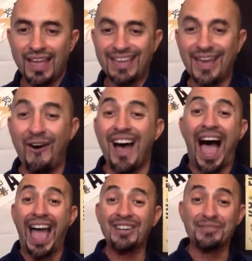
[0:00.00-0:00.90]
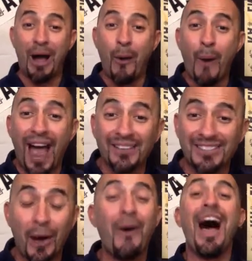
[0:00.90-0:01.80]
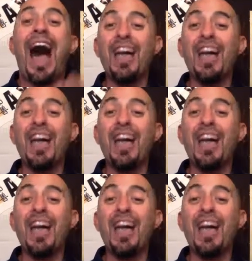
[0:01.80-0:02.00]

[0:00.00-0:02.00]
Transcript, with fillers: Yo, I use my wife's yo,